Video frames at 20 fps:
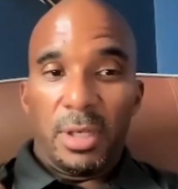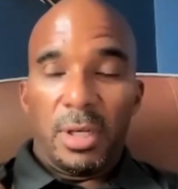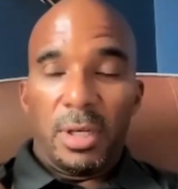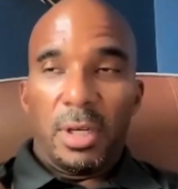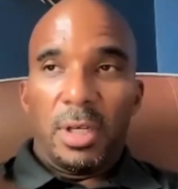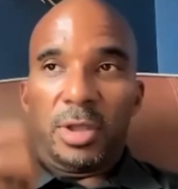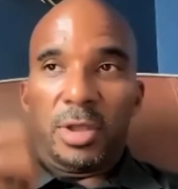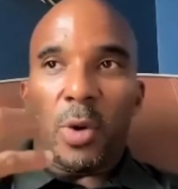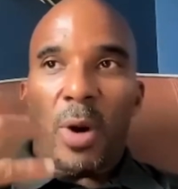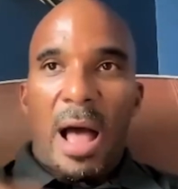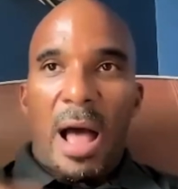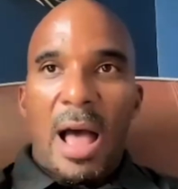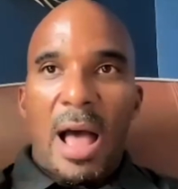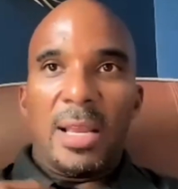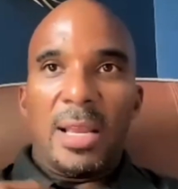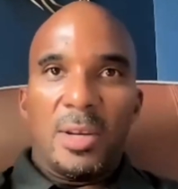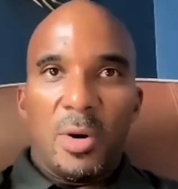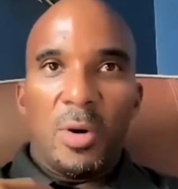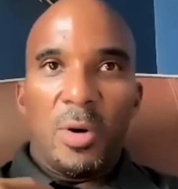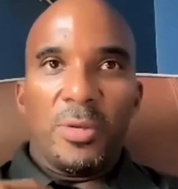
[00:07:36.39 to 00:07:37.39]
So I
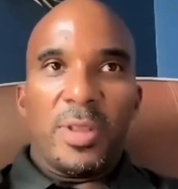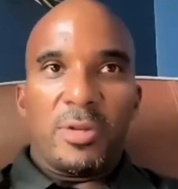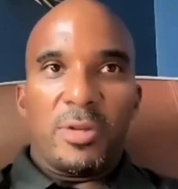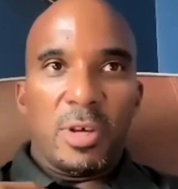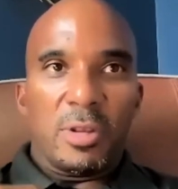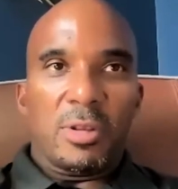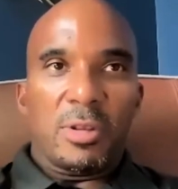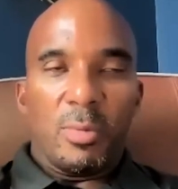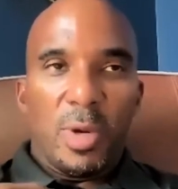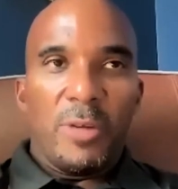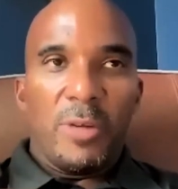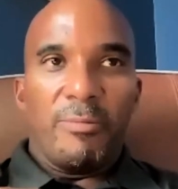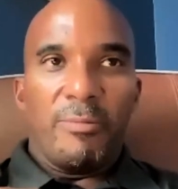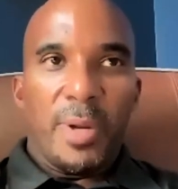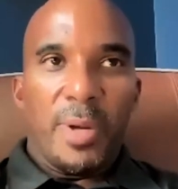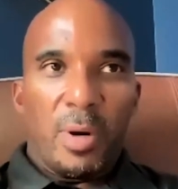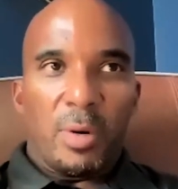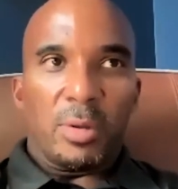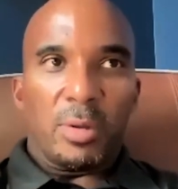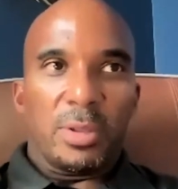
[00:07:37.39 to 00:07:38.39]
know the system we've
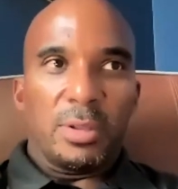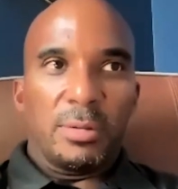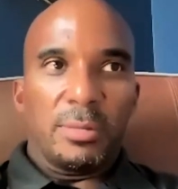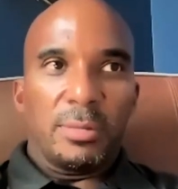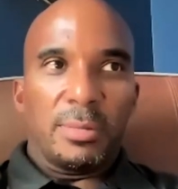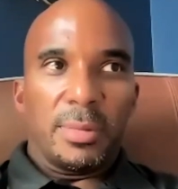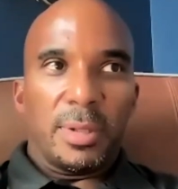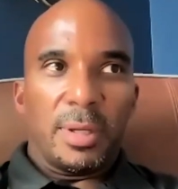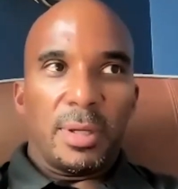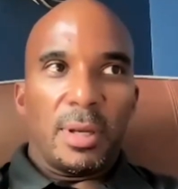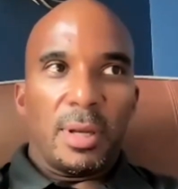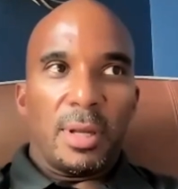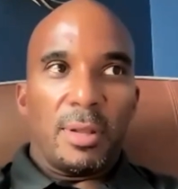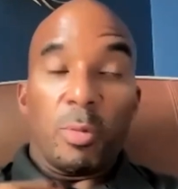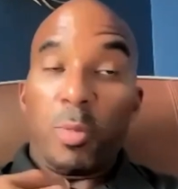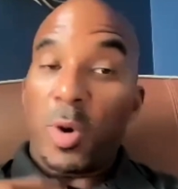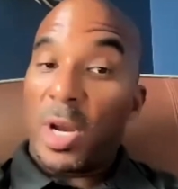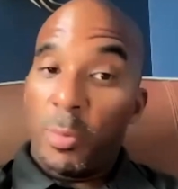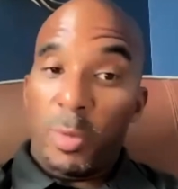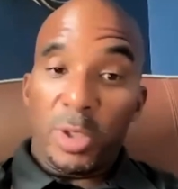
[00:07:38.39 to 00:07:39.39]
built, the
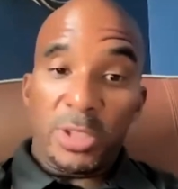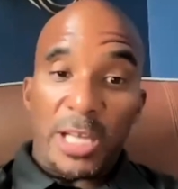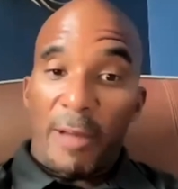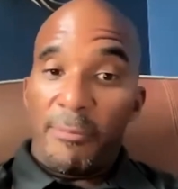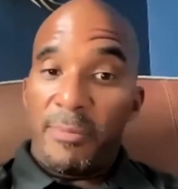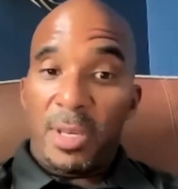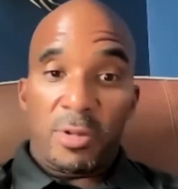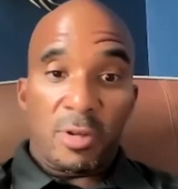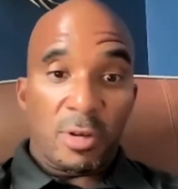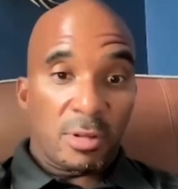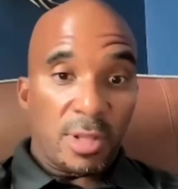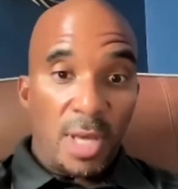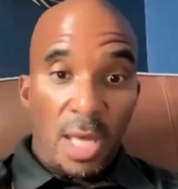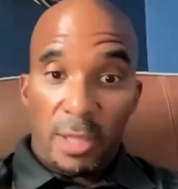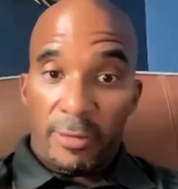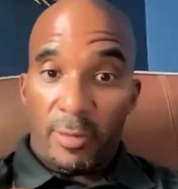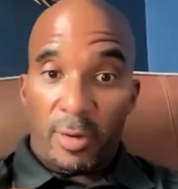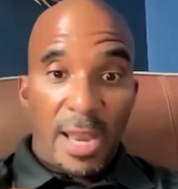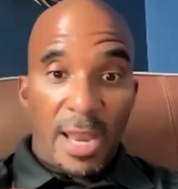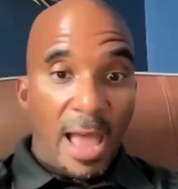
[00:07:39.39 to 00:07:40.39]
one in which I've been
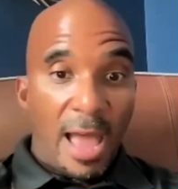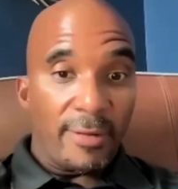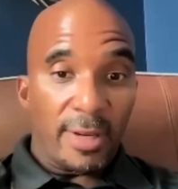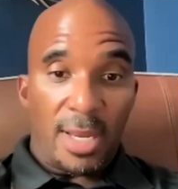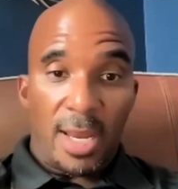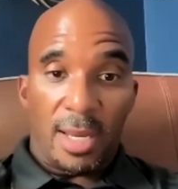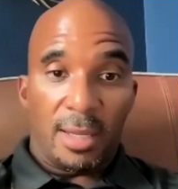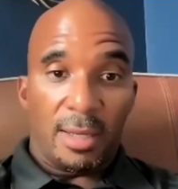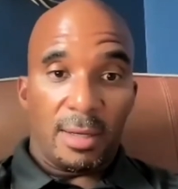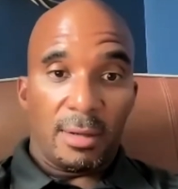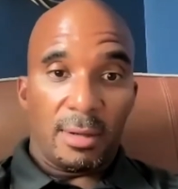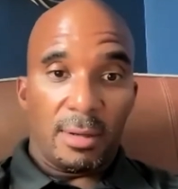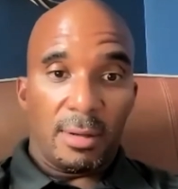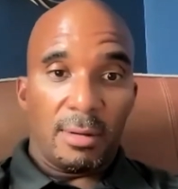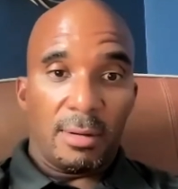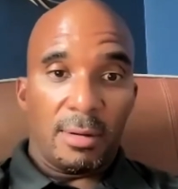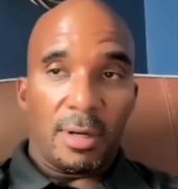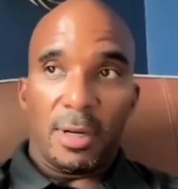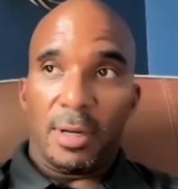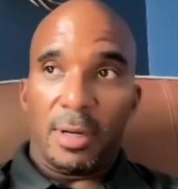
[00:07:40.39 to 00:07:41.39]
successful navigating,
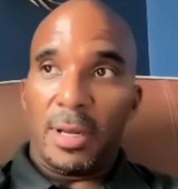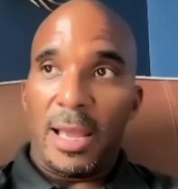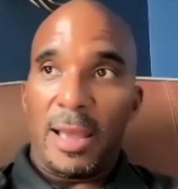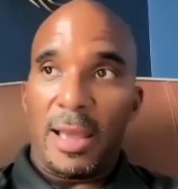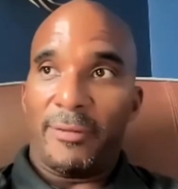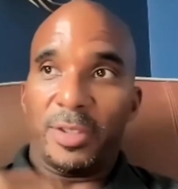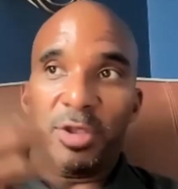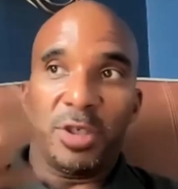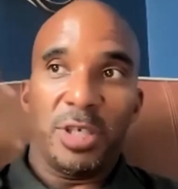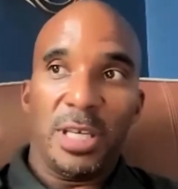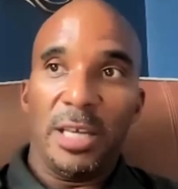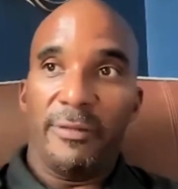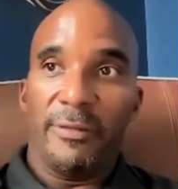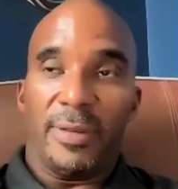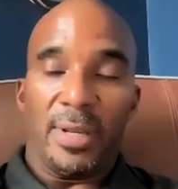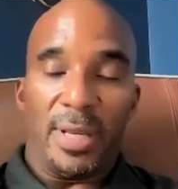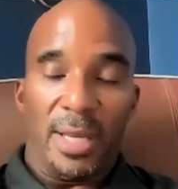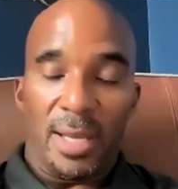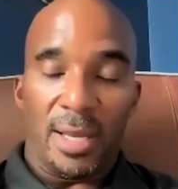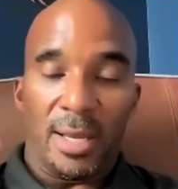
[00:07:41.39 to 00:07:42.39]
have
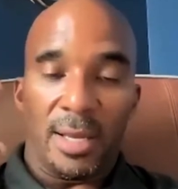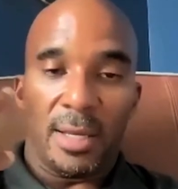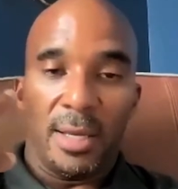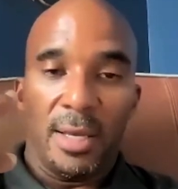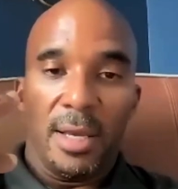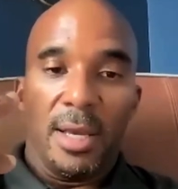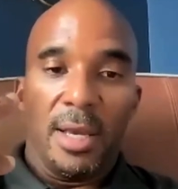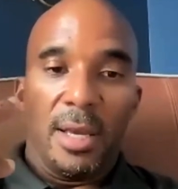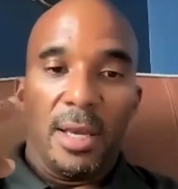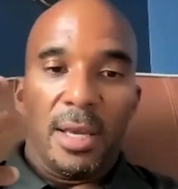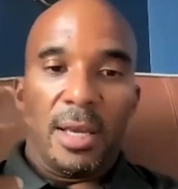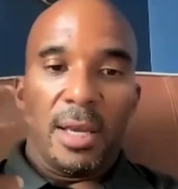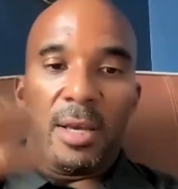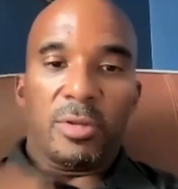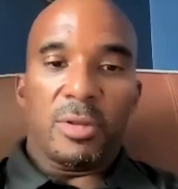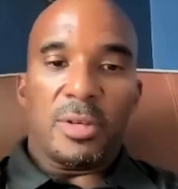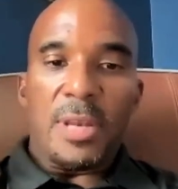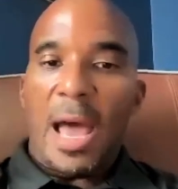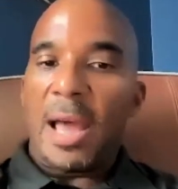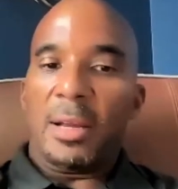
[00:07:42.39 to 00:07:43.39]
achieved in,
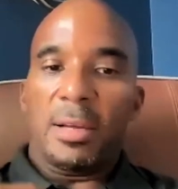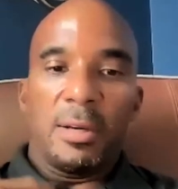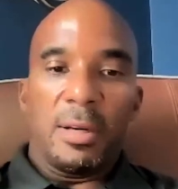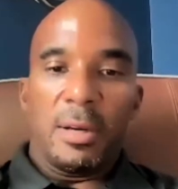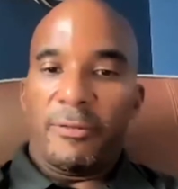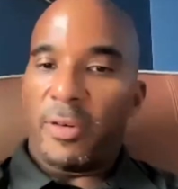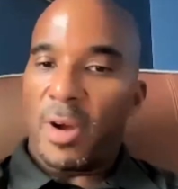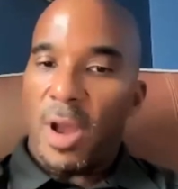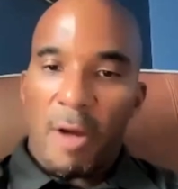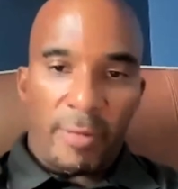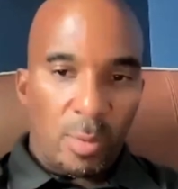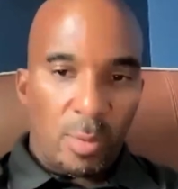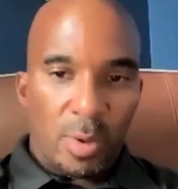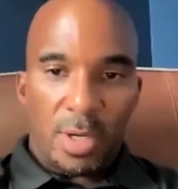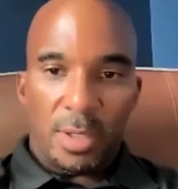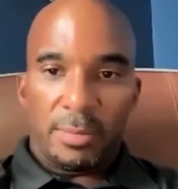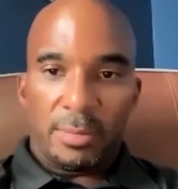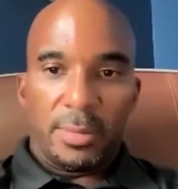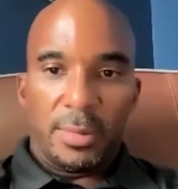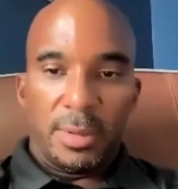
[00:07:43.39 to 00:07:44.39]
is not good for everyone.
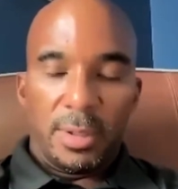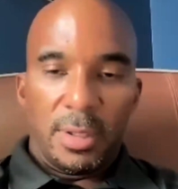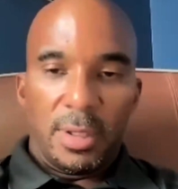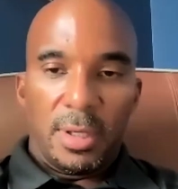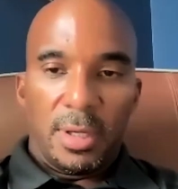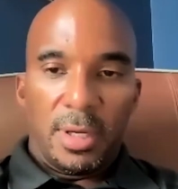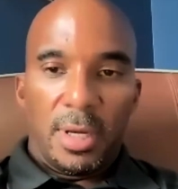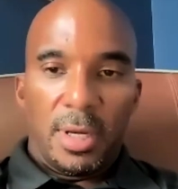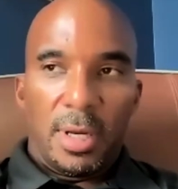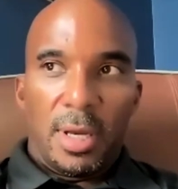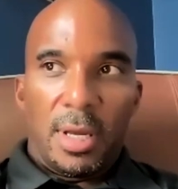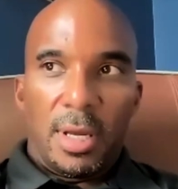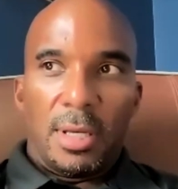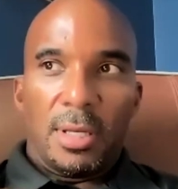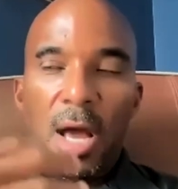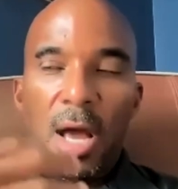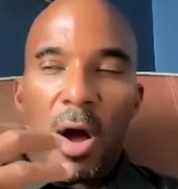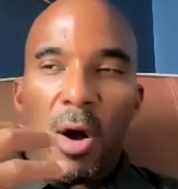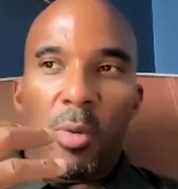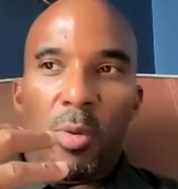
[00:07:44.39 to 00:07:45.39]

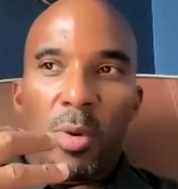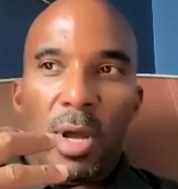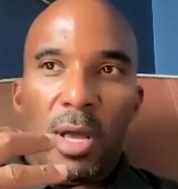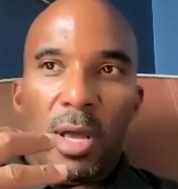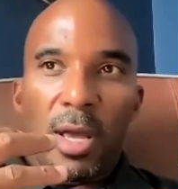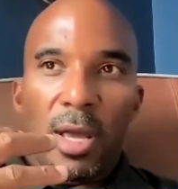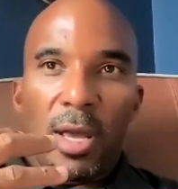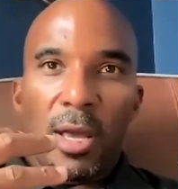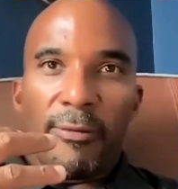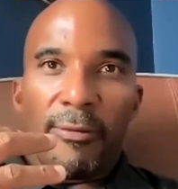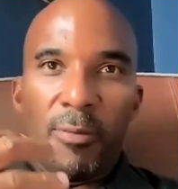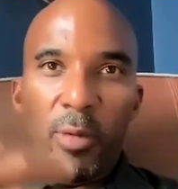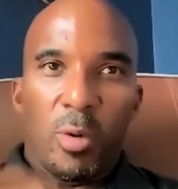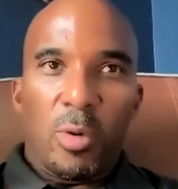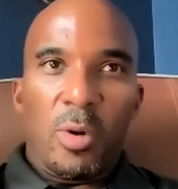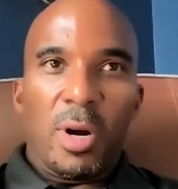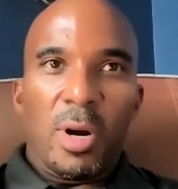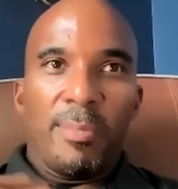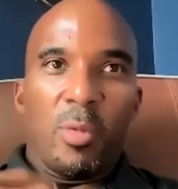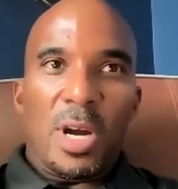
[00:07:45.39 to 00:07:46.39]
Now, if
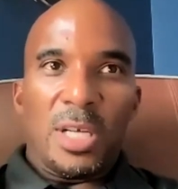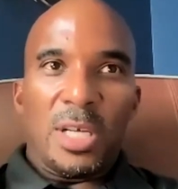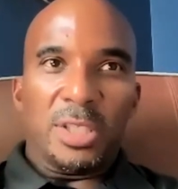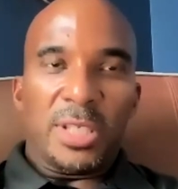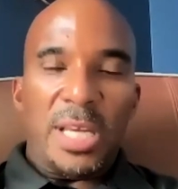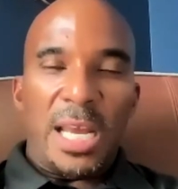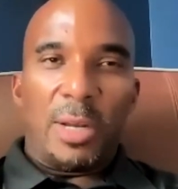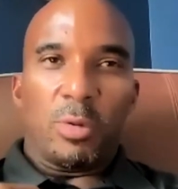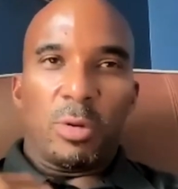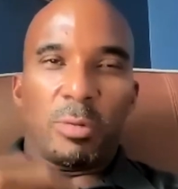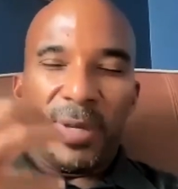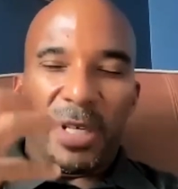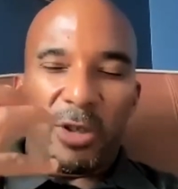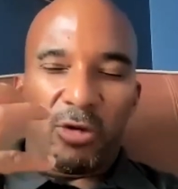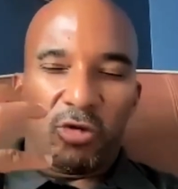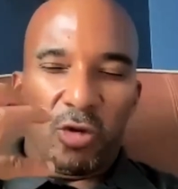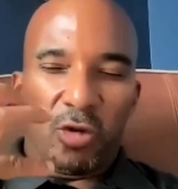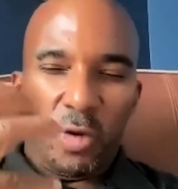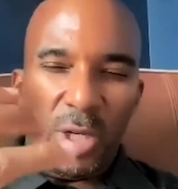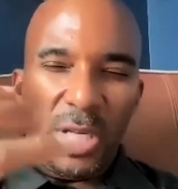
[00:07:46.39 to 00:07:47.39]
more and more educators would be
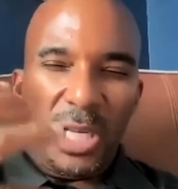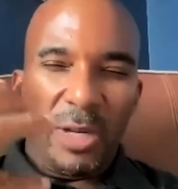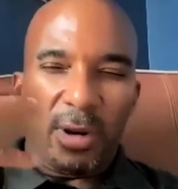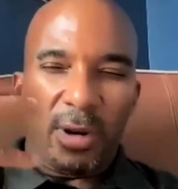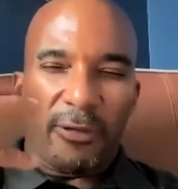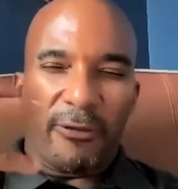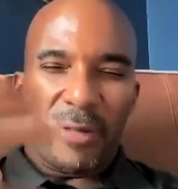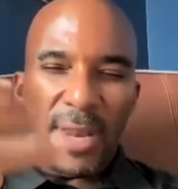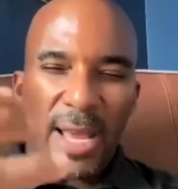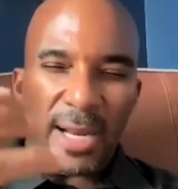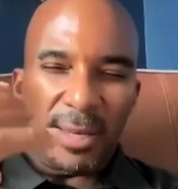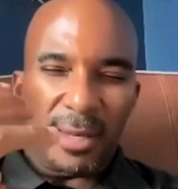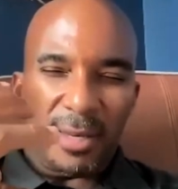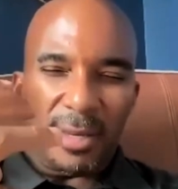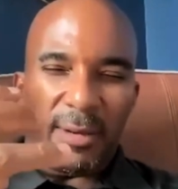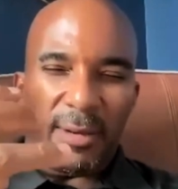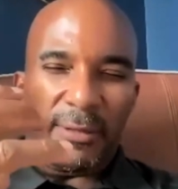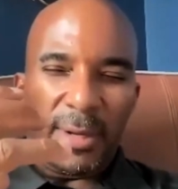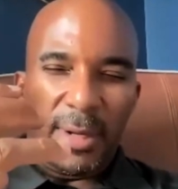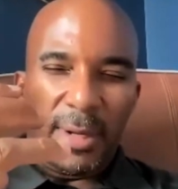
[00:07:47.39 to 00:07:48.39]
truly
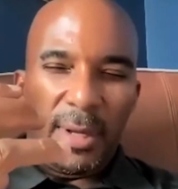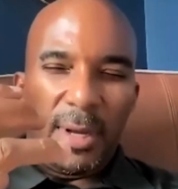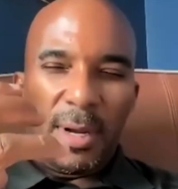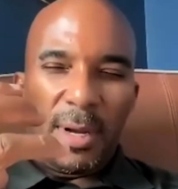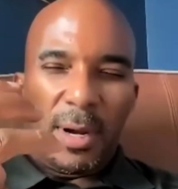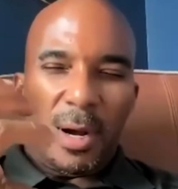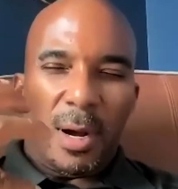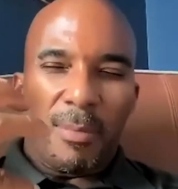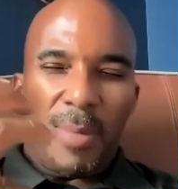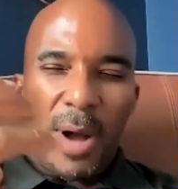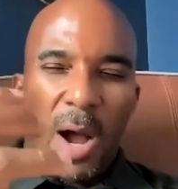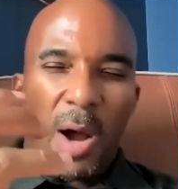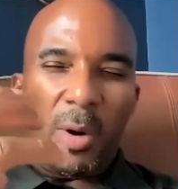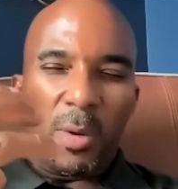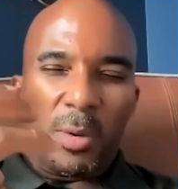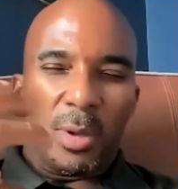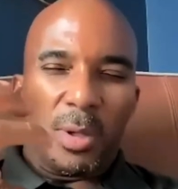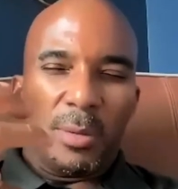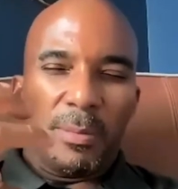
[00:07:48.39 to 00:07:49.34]
reflective about